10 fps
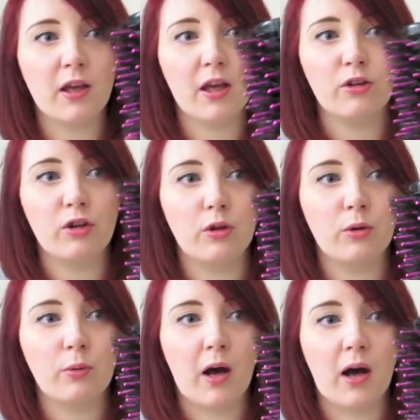can
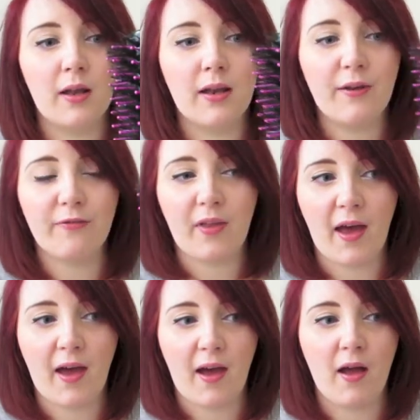you lift the
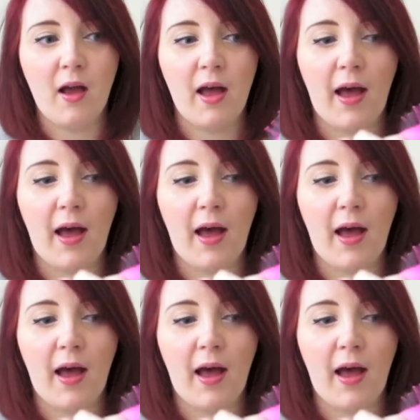hair,